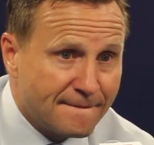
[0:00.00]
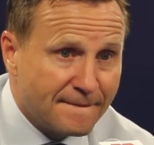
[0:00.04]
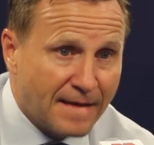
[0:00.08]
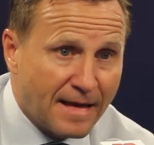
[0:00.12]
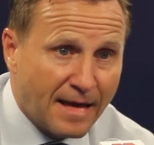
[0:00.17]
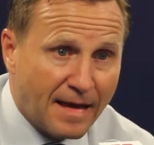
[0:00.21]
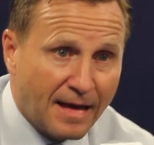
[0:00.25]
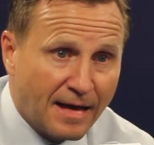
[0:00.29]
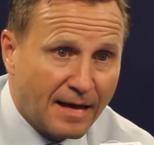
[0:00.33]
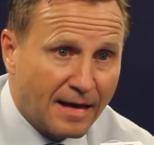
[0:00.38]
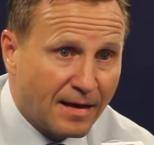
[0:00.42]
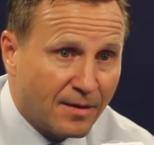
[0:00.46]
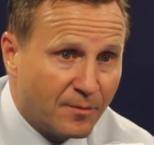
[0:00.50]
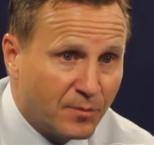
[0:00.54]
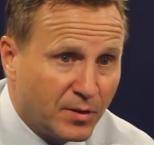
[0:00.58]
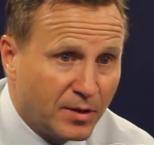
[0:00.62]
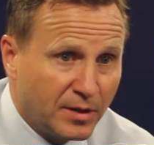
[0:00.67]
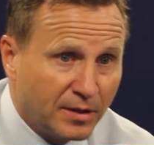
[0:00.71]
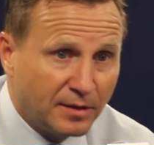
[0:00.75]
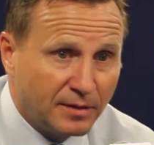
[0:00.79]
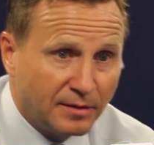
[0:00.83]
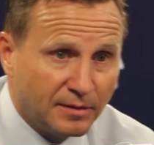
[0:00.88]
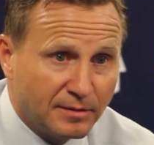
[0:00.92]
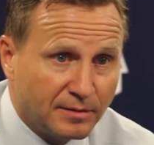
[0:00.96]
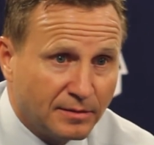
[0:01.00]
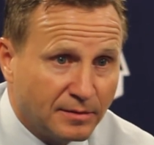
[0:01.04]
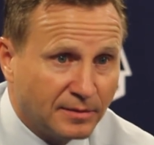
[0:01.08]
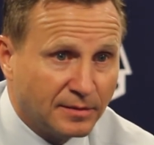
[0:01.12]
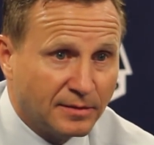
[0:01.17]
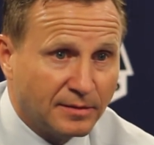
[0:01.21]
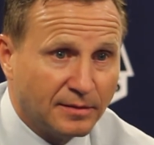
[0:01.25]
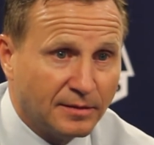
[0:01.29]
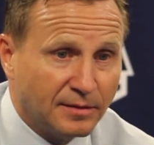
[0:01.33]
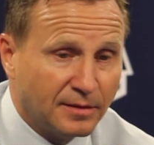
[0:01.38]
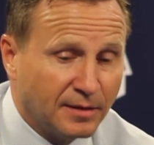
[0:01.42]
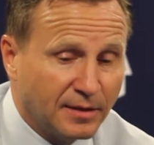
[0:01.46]
Yeah, I mean,
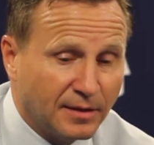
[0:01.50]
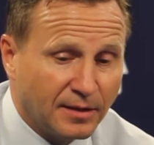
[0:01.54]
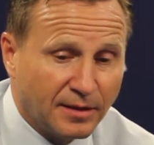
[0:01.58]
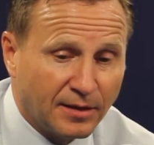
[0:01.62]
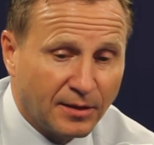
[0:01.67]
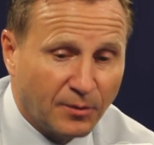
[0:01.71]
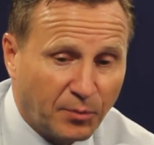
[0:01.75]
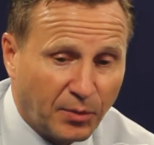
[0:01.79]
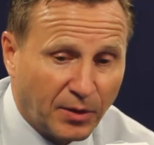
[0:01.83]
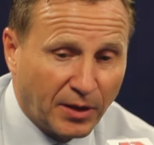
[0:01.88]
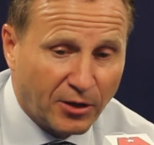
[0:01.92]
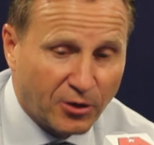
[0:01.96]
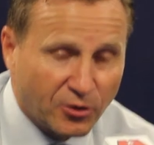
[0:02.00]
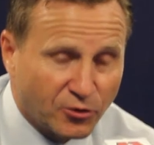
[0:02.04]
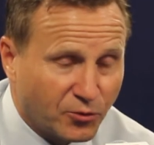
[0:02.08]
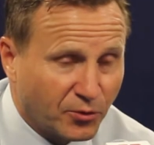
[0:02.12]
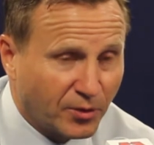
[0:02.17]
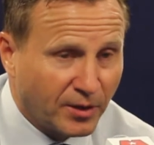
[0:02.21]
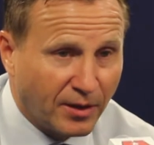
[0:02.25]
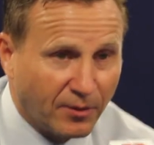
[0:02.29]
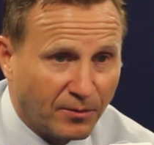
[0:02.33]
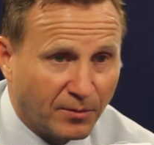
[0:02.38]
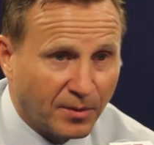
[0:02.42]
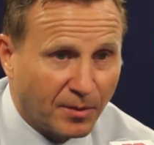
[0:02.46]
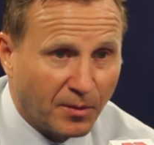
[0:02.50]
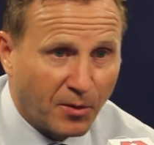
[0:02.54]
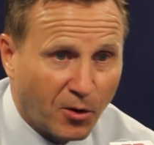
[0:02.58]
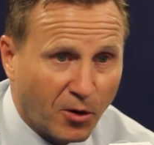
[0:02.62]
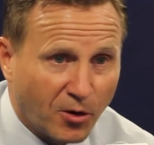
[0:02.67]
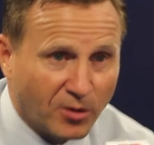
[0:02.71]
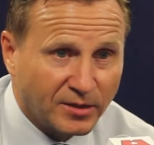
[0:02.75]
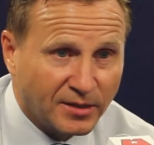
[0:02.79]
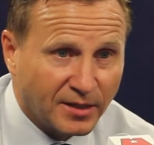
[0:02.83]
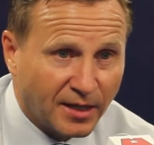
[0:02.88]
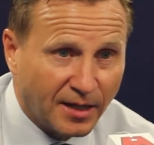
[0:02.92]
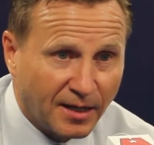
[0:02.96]
the players were giving him a
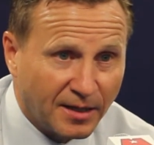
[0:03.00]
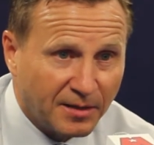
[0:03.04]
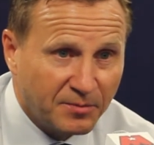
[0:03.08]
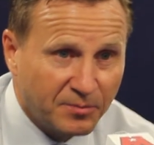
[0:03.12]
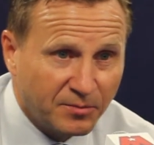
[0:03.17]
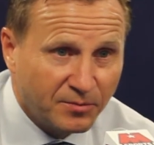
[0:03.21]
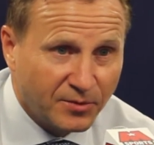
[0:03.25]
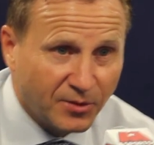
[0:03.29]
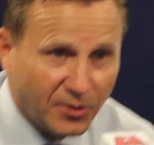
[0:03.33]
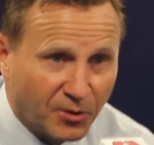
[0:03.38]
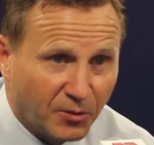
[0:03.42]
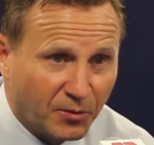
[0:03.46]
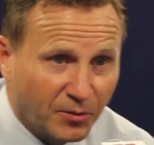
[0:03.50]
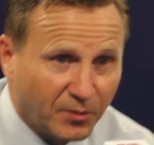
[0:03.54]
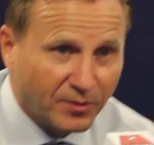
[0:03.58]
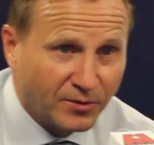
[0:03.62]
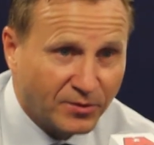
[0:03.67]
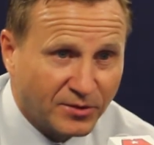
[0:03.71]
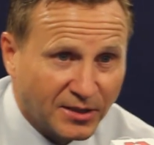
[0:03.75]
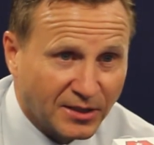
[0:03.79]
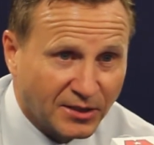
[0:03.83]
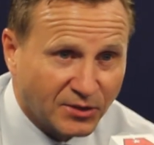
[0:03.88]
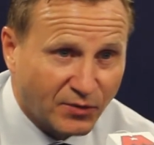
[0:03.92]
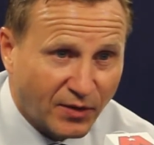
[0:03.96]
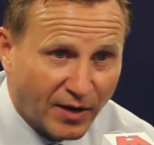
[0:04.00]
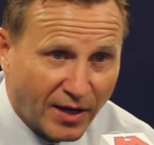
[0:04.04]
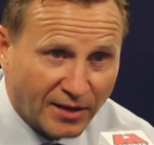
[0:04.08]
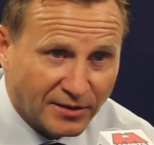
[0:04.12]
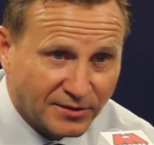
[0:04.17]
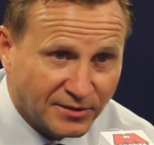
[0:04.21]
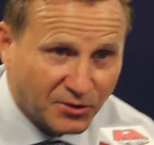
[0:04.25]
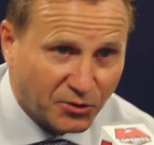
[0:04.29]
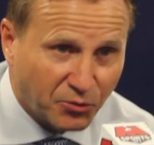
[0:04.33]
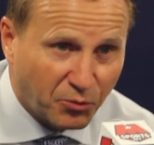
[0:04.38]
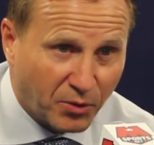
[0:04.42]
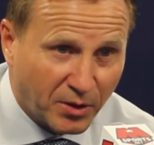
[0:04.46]
hard time, six
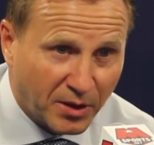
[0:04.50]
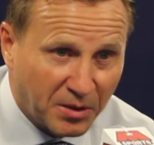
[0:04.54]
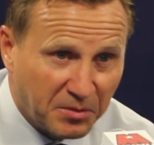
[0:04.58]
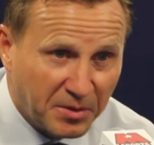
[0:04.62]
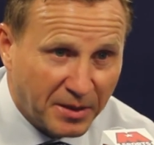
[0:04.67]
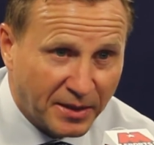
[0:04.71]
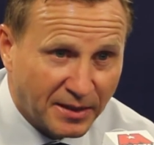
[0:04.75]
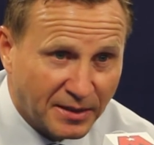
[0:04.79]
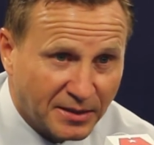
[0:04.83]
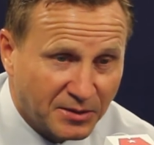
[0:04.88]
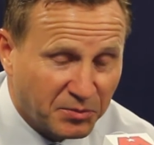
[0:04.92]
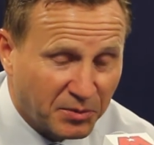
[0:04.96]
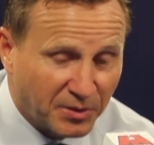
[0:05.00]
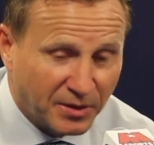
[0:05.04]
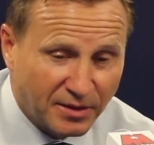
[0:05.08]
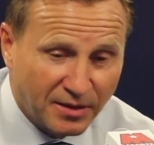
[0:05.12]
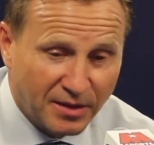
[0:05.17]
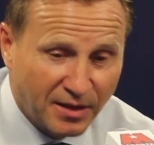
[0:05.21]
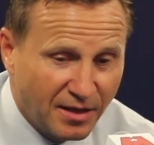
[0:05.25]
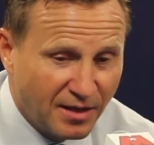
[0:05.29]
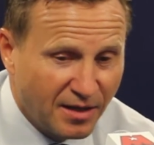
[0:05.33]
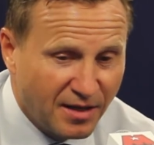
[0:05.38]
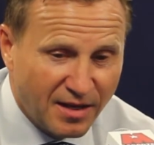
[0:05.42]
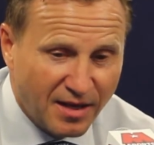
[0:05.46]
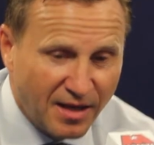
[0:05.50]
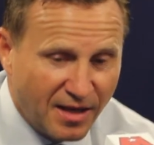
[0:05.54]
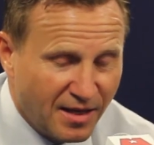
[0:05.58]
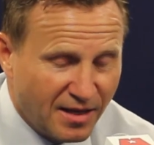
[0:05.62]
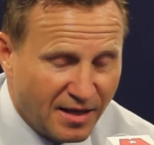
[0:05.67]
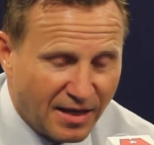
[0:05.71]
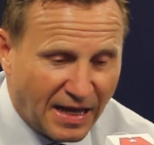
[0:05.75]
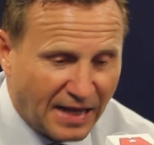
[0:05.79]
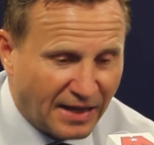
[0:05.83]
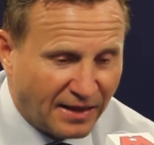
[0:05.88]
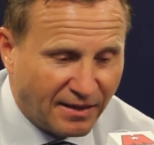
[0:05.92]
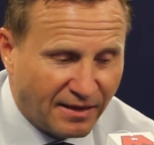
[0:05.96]
fouls in 20 minutes. But
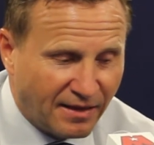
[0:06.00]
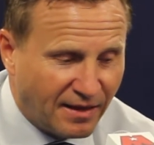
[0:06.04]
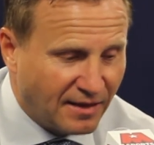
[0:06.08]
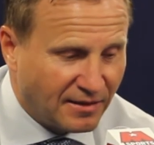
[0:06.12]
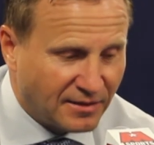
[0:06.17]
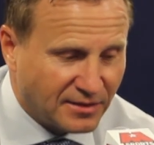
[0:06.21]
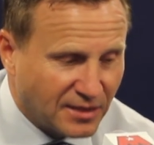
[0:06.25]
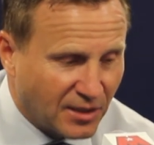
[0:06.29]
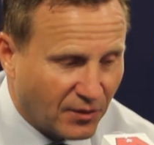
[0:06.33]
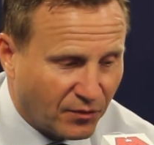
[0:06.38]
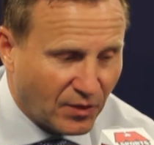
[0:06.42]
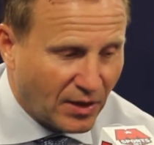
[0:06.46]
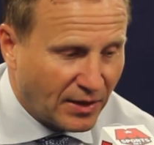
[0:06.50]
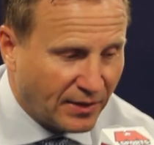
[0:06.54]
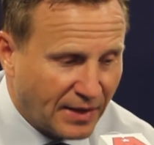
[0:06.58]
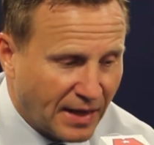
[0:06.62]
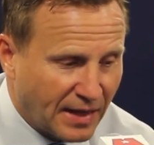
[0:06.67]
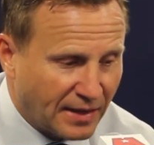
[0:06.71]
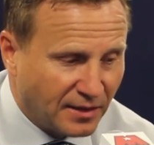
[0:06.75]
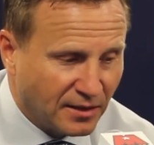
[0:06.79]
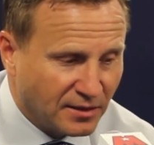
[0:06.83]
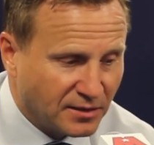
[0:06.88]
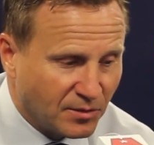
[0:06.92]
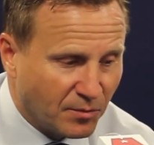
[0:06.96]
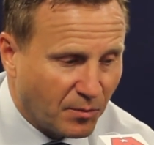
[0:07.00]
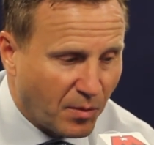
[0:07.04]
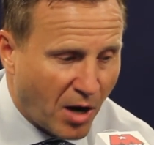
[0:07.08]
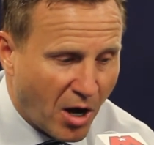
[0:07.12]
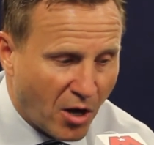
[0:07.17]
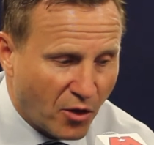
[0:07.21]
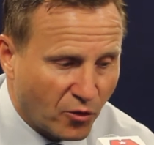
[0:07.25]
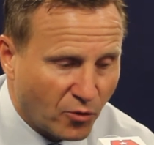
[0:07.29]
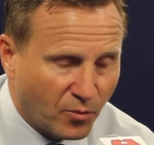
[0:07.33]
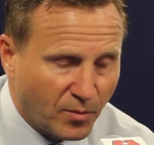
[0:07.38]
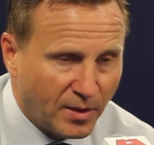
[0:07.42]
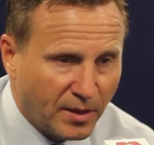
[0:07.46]
that, stuff like that doesn't
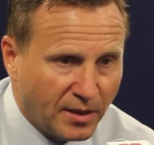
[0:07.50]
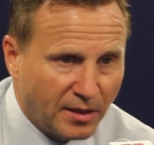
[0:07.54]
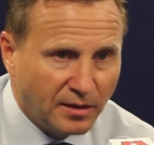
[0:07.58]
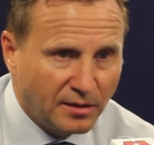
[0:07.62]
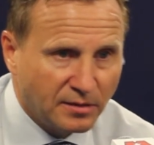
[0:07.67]
bother me.